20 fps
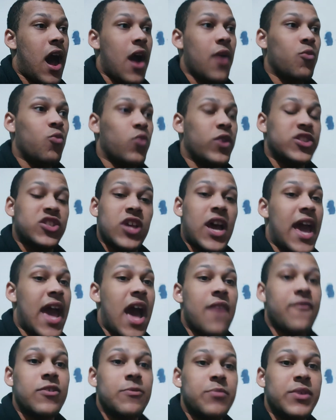which I
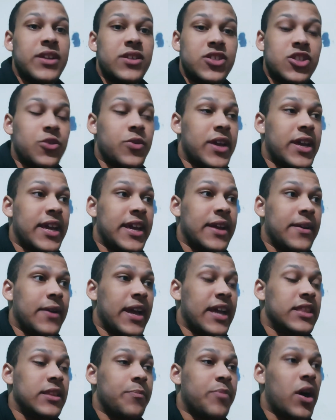haven't been doing
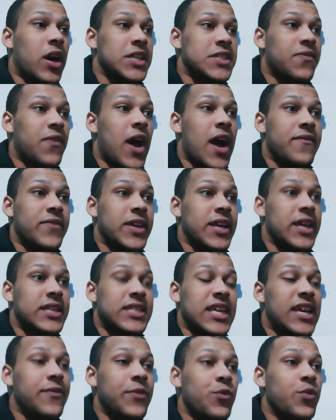in the past 5 years.
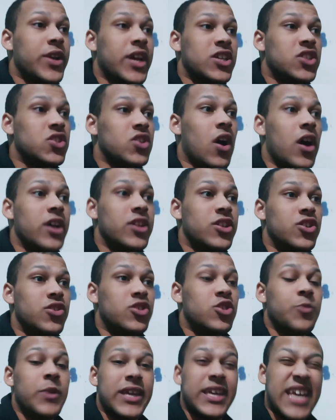Even when I started
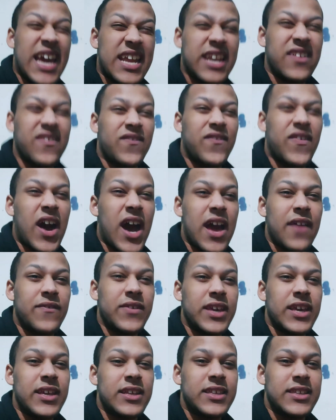YouTube again in 5
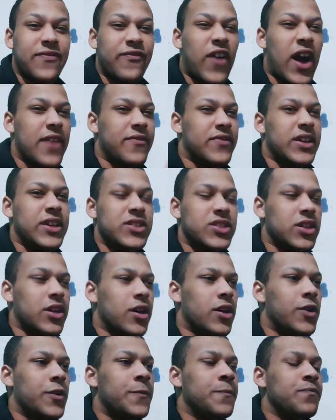years
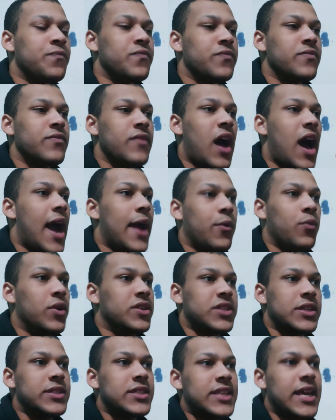ago, I
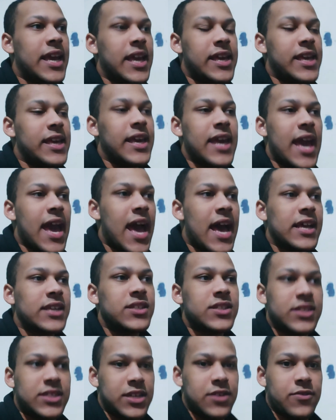wasn't taking it as
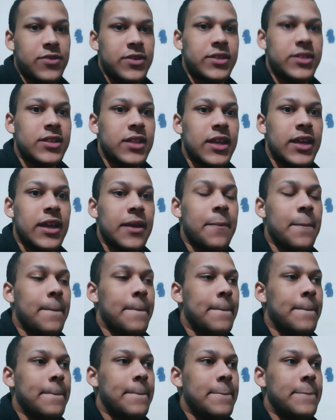seriously.
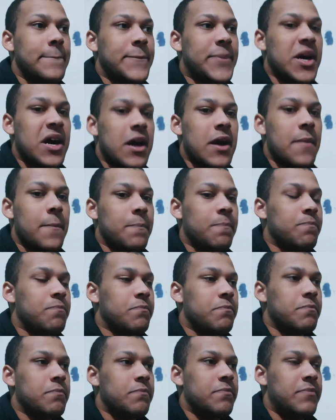But
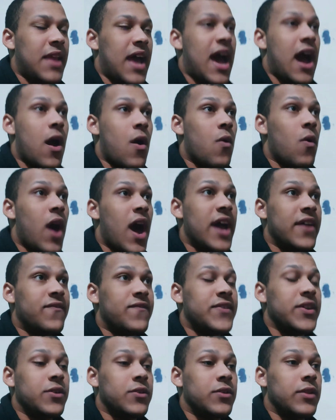now I
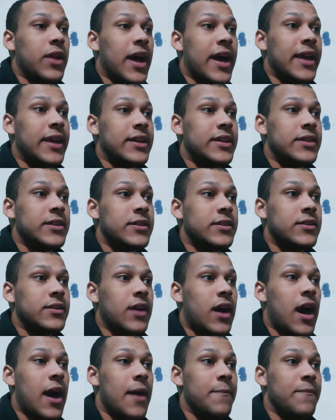feel like
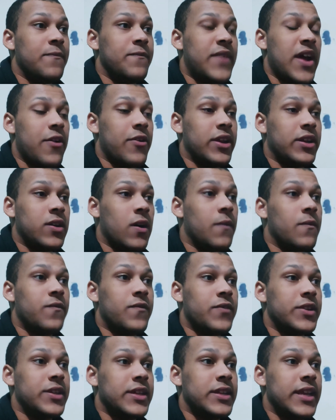I'm very
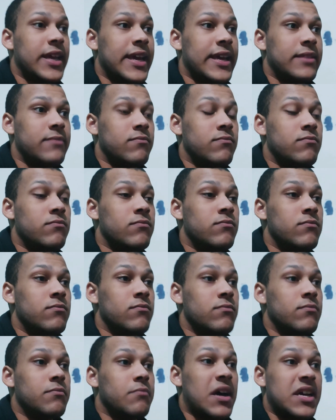confident in
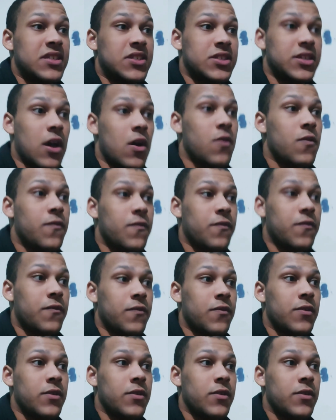myself.